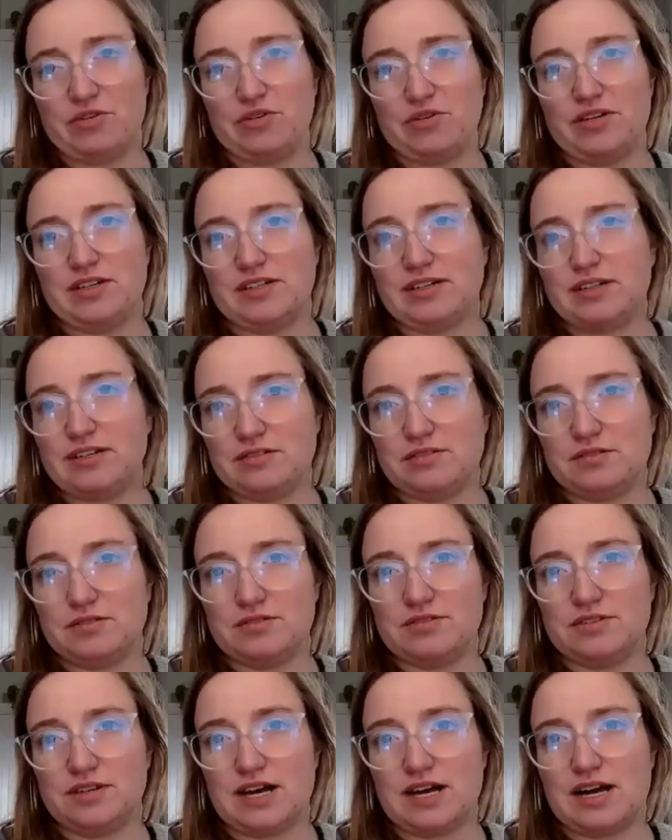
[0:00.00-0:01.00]
food?
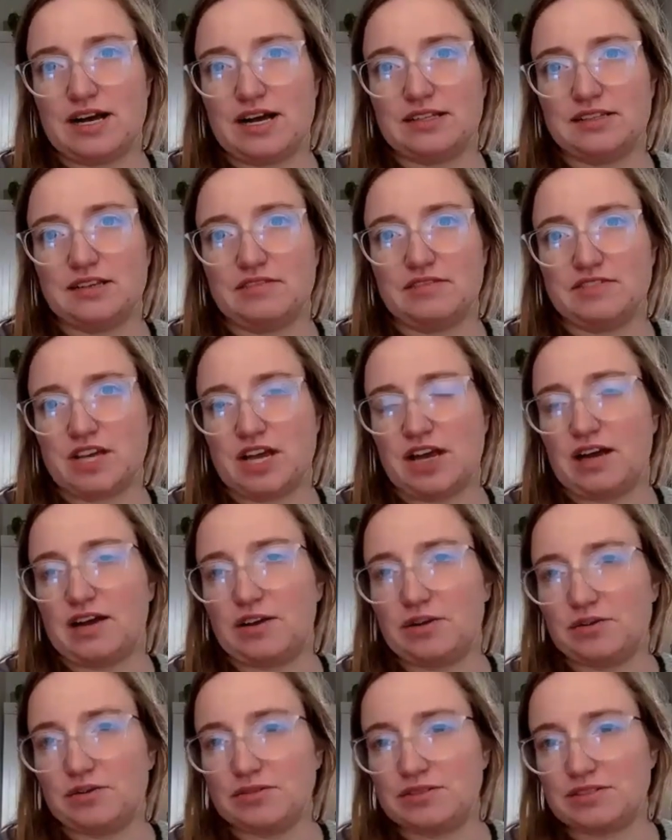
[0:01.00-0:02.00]
Ooh, I love
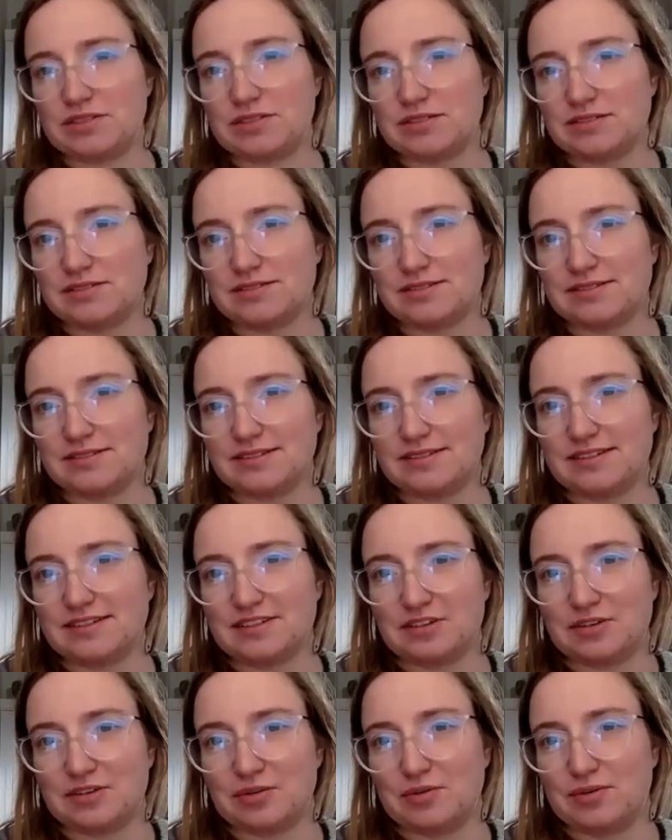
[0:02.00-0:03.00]
tacos. I
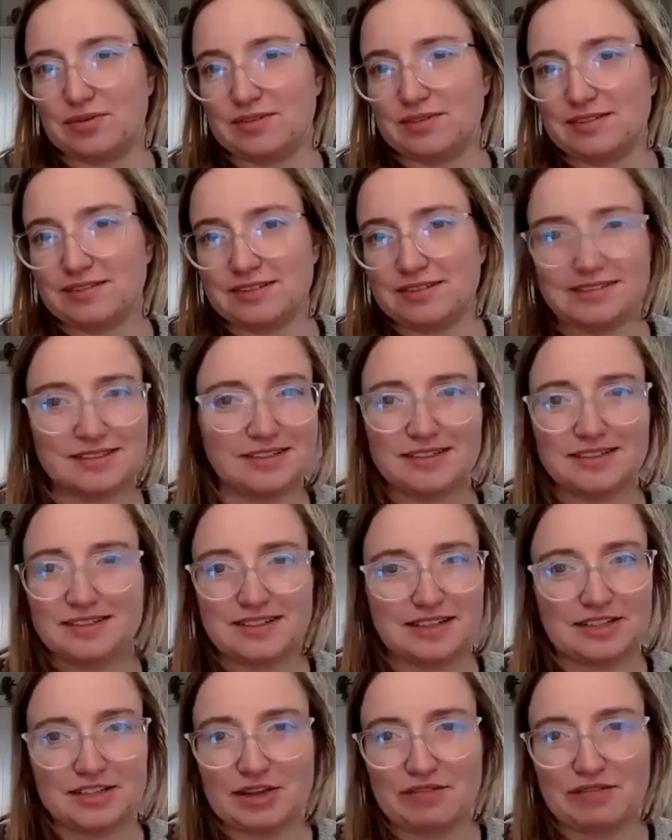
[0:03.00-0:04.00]
do.
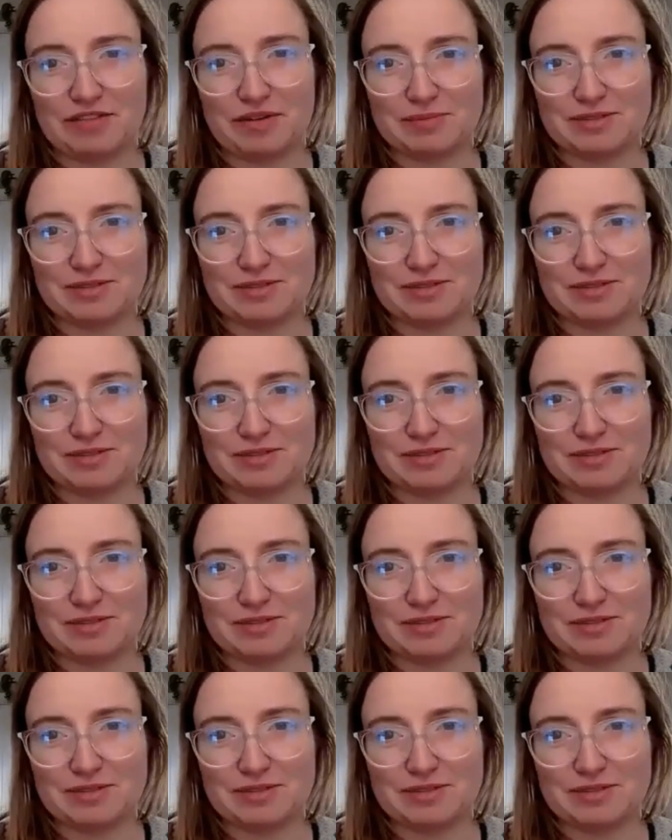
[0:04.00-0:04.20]
I love